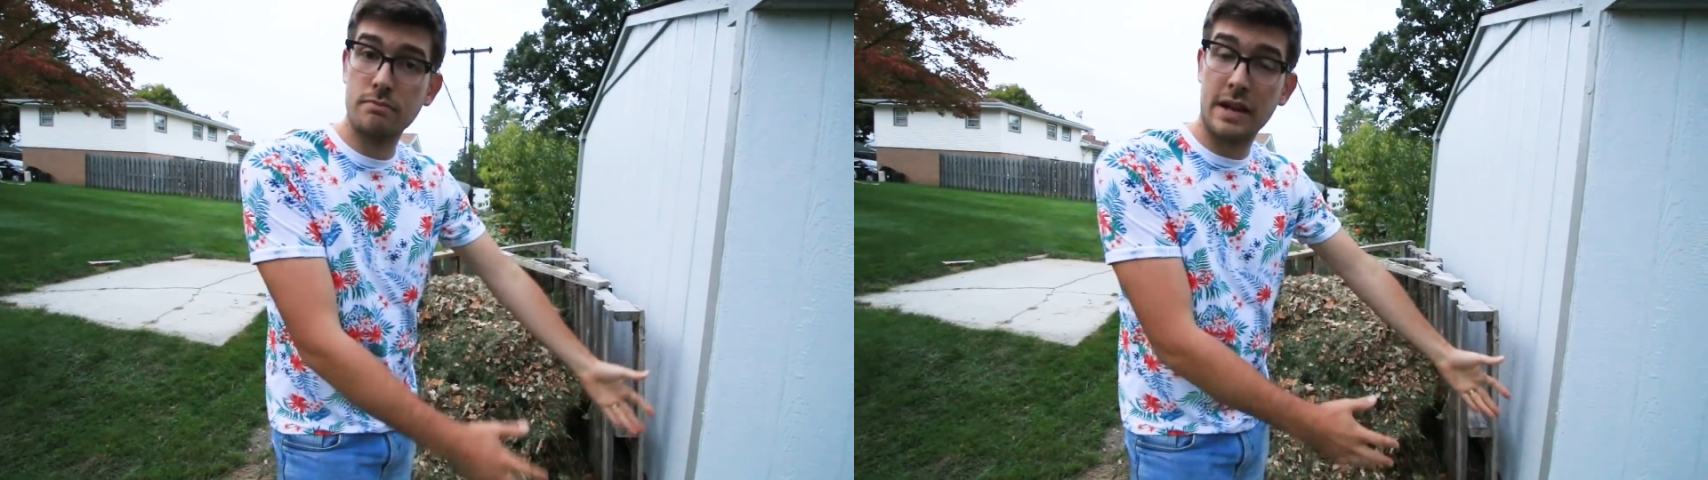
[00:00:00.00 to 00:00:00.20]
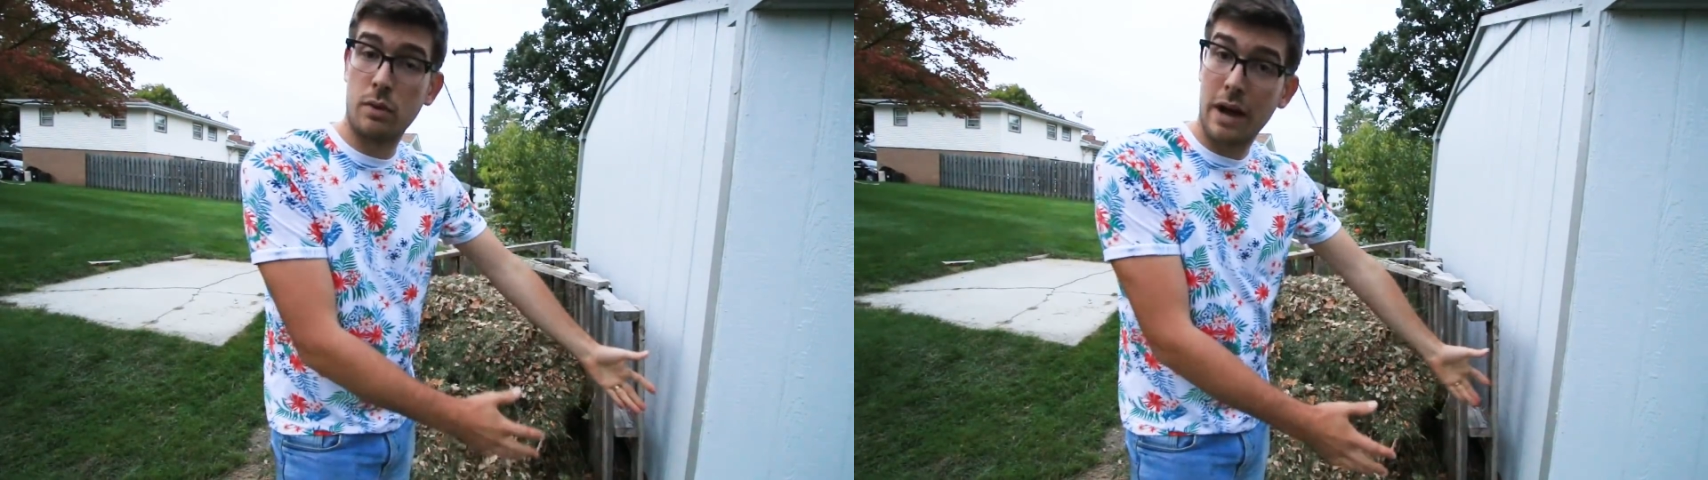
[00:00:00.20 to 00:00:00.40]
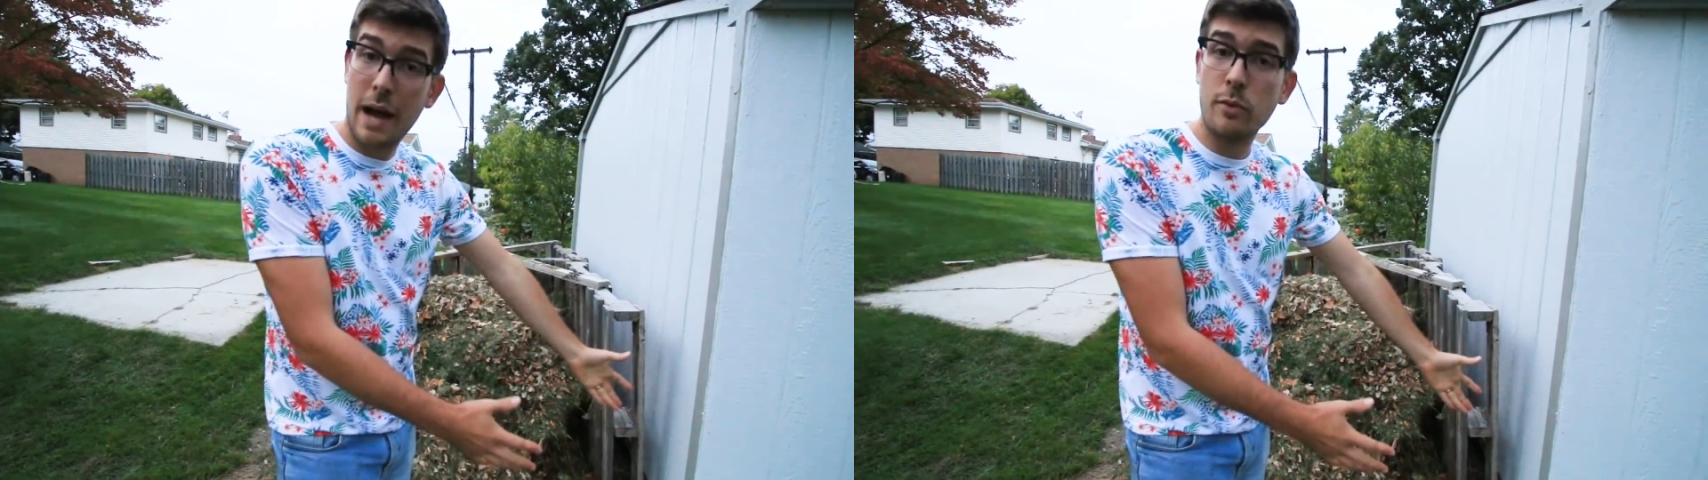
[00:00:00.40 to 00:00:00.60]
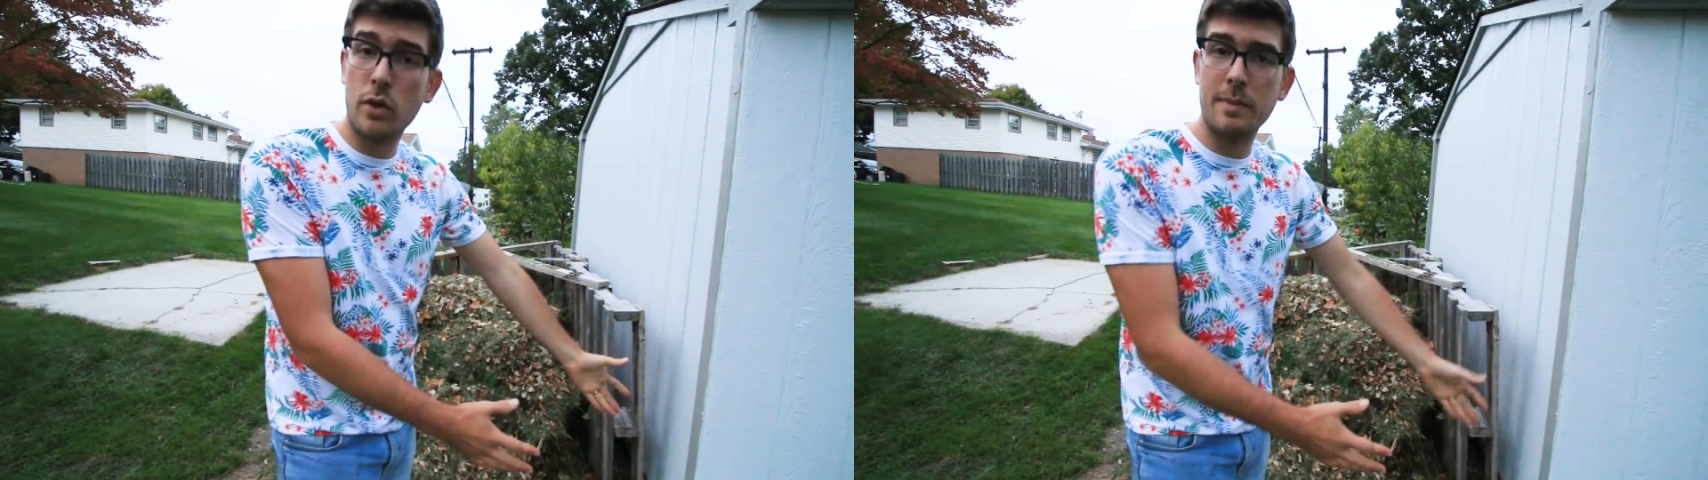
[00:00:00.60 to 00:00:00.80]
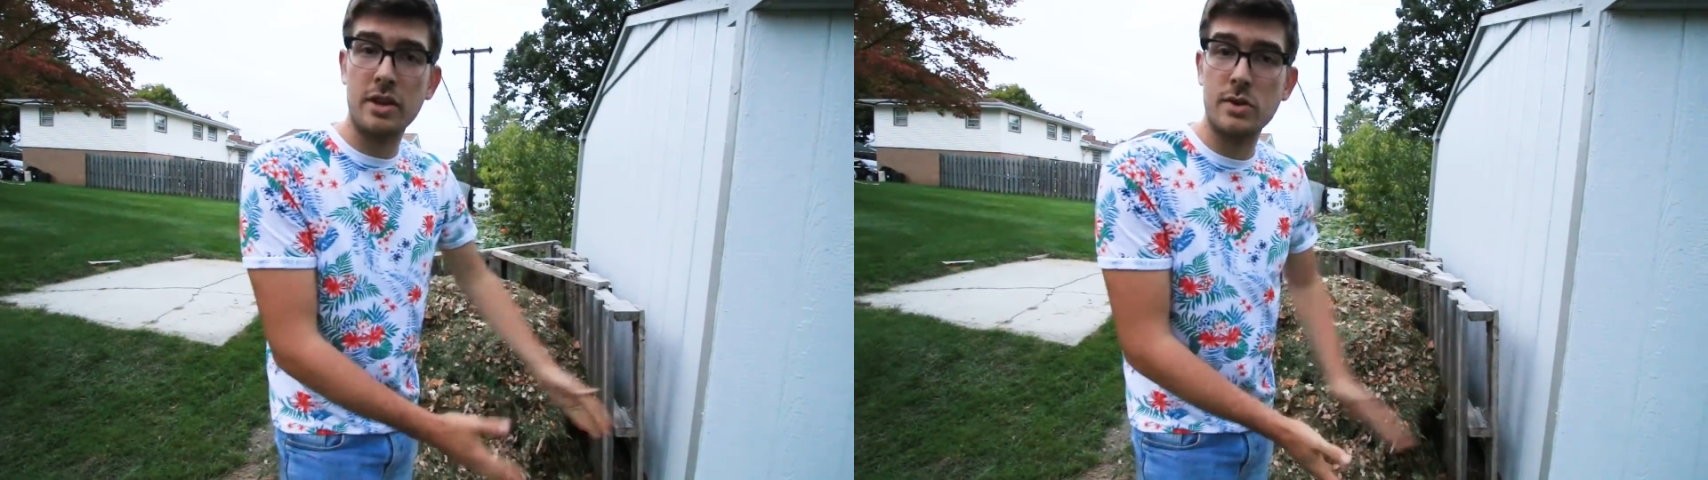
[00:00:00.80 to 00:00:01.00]
like what I'm going
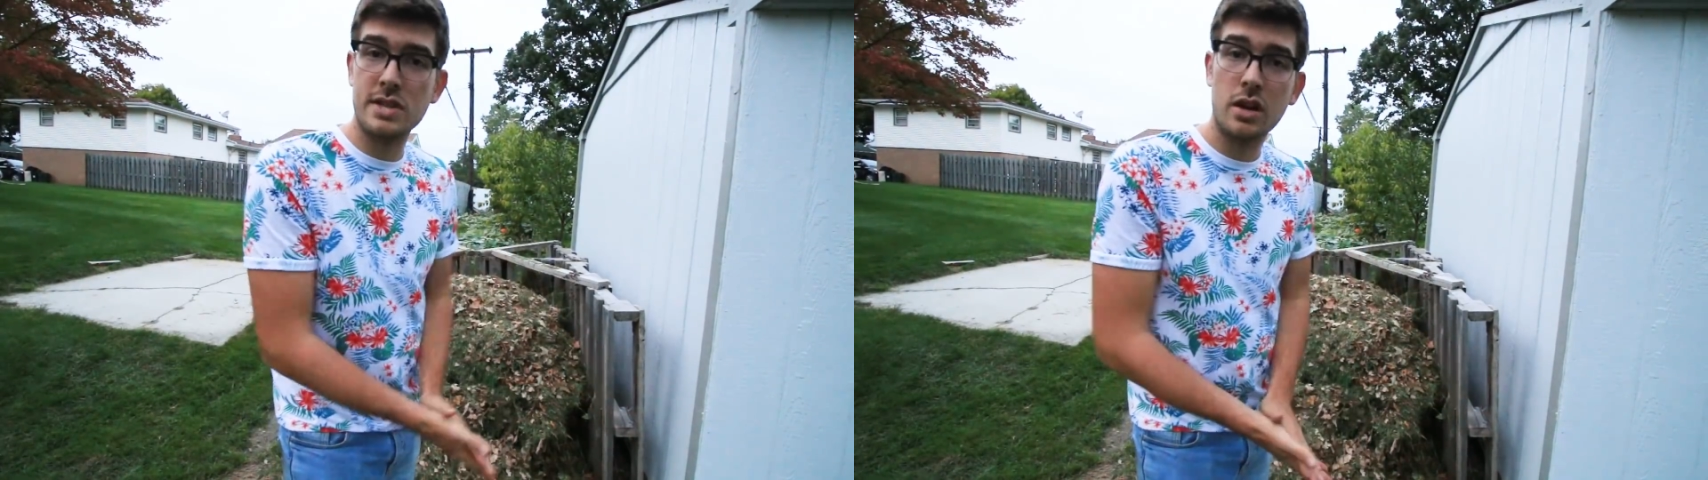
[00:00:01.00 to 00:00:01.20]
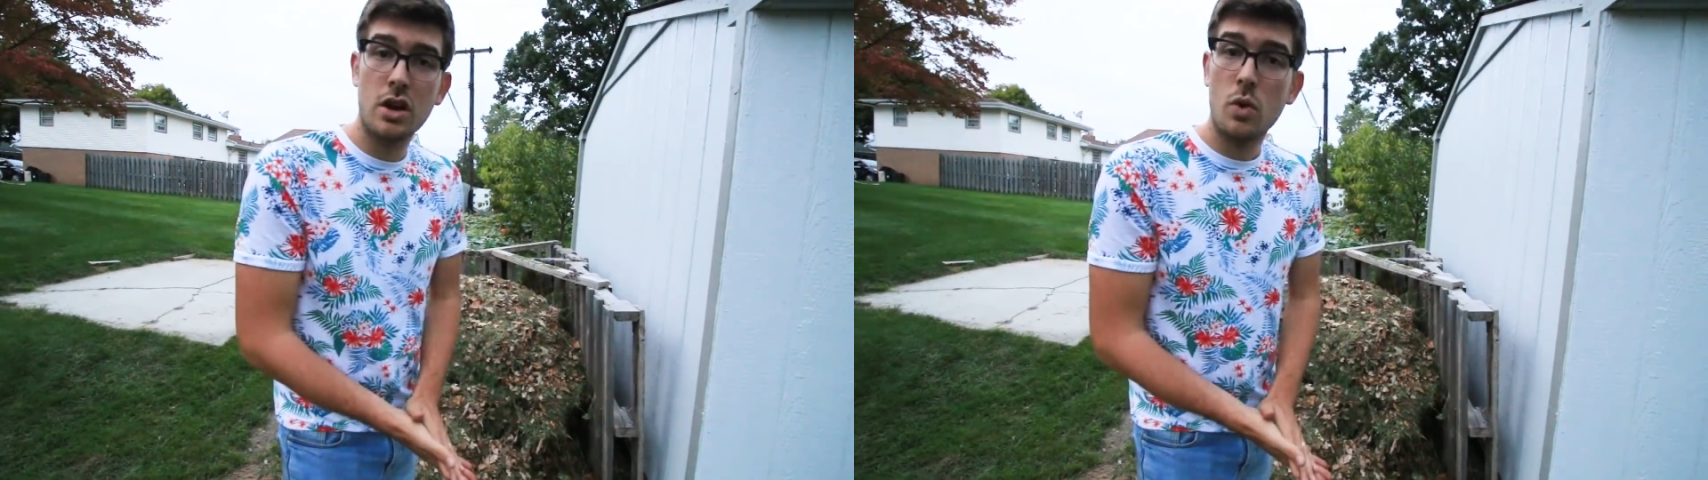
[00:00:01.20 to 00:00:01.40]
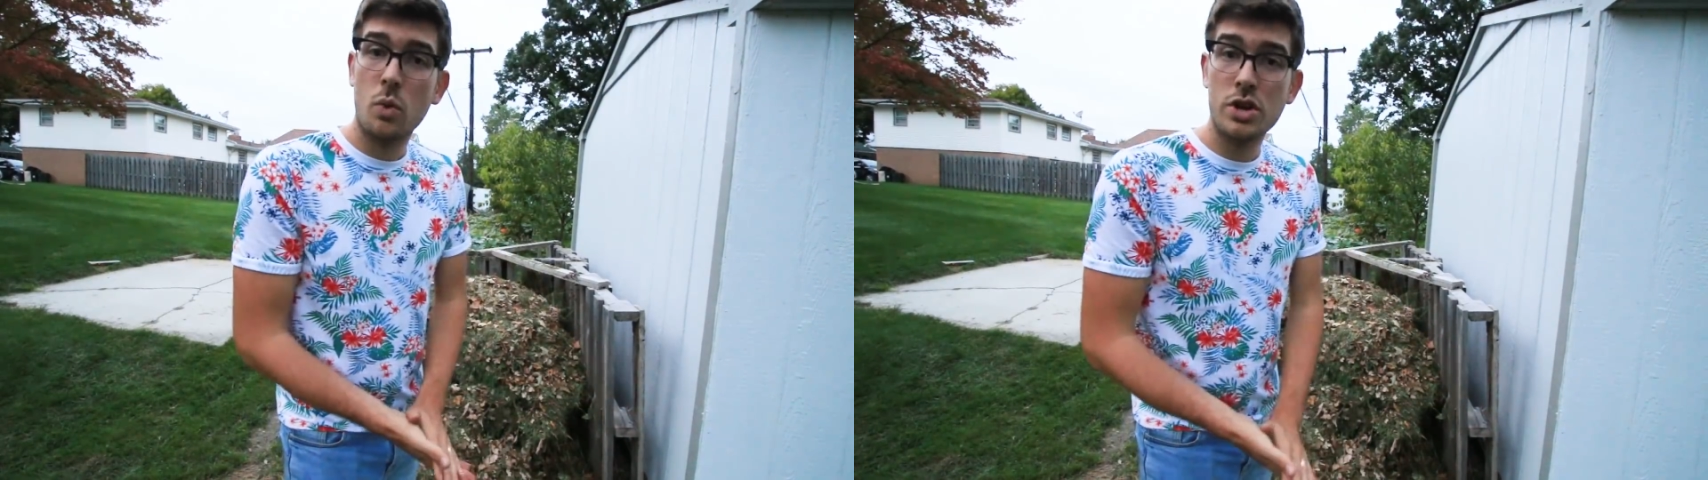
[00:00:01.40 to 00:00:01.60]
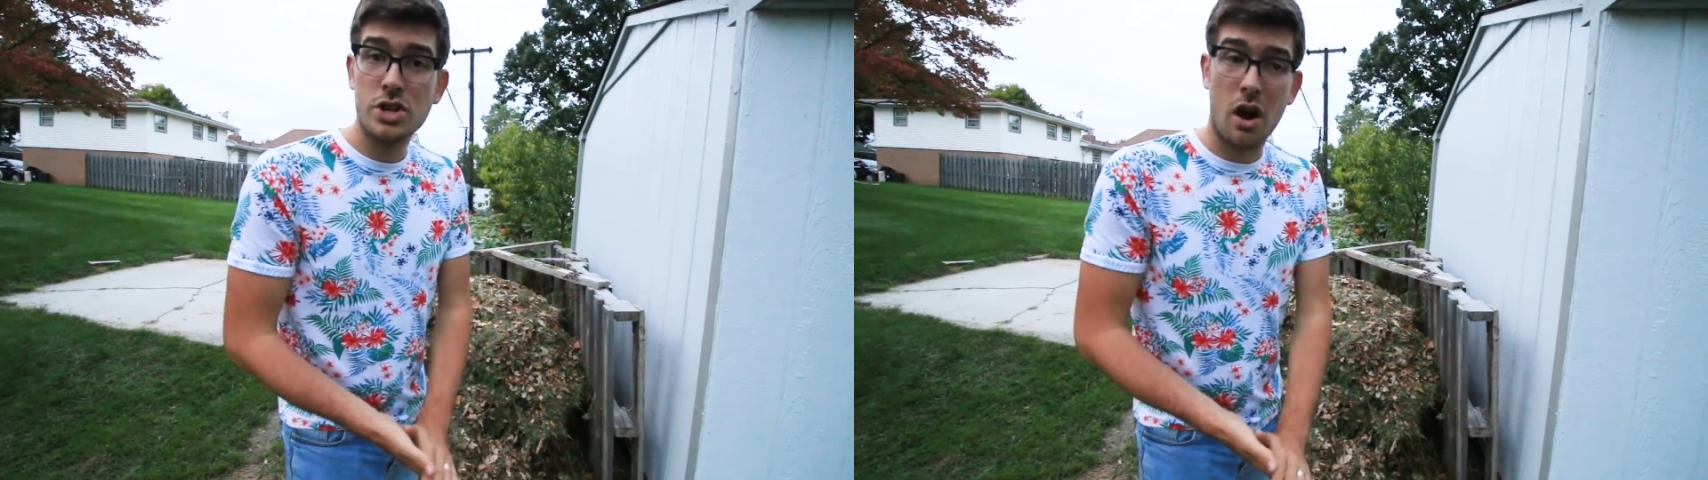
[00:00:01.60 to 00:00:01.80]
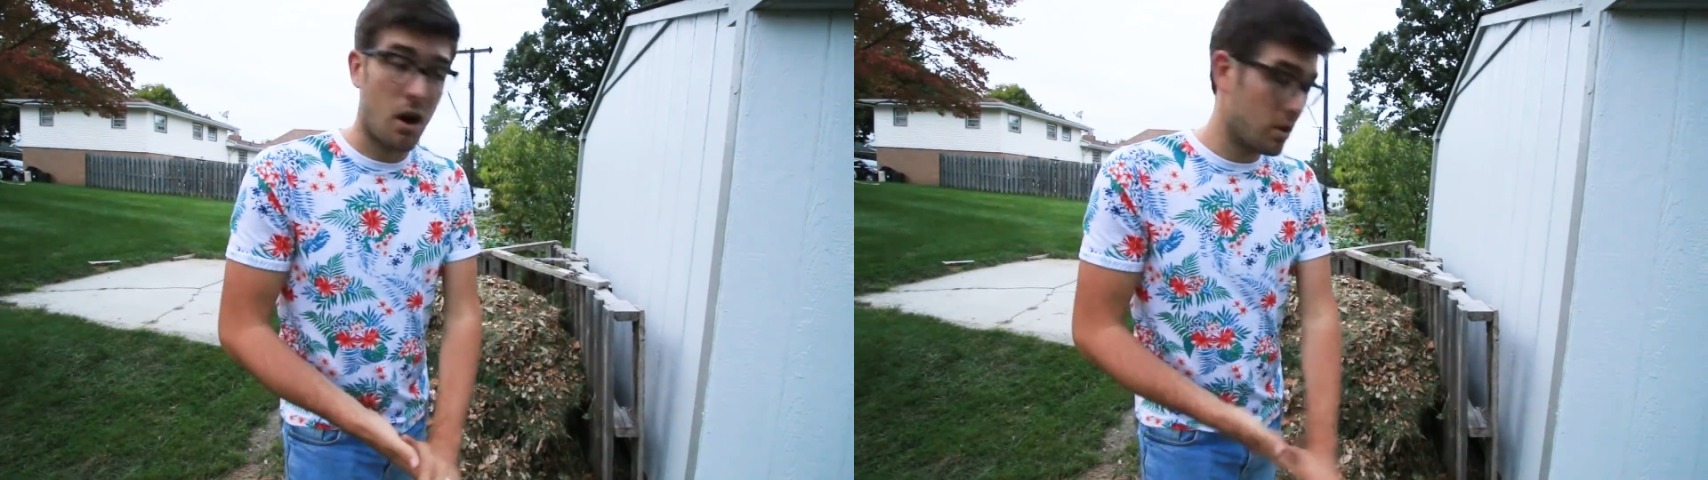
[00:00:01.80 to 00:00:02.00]
to be using, which
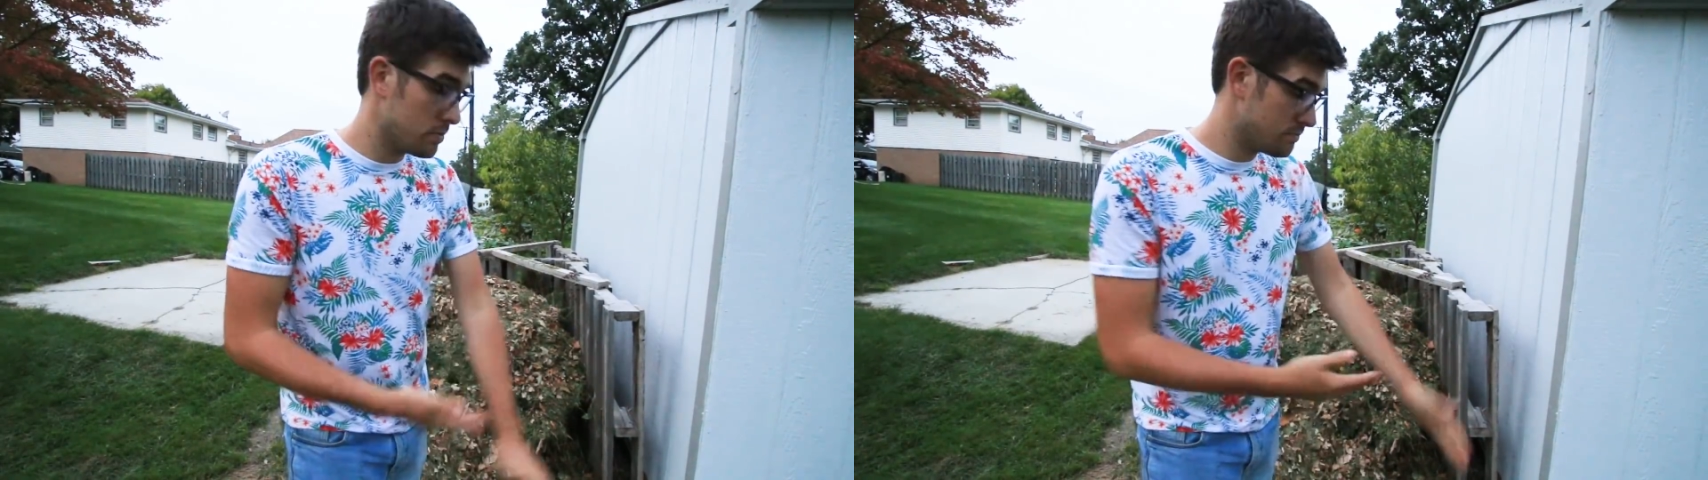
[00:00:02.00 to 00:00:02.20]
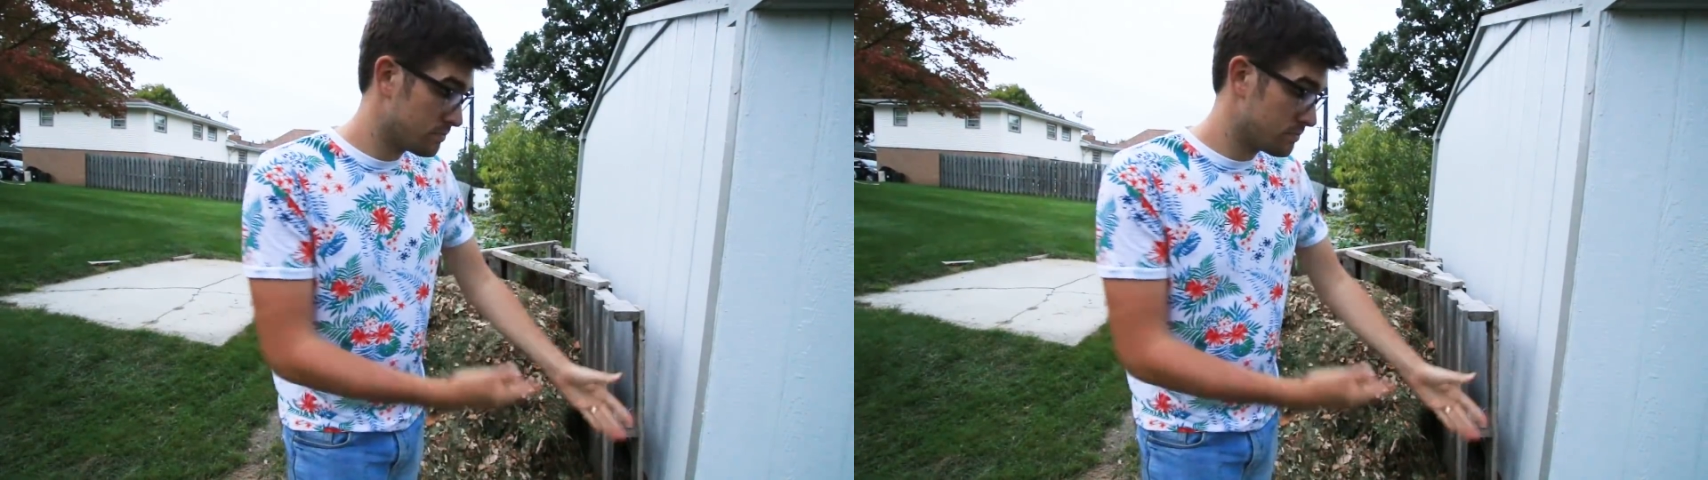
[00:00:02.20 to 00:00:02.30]
are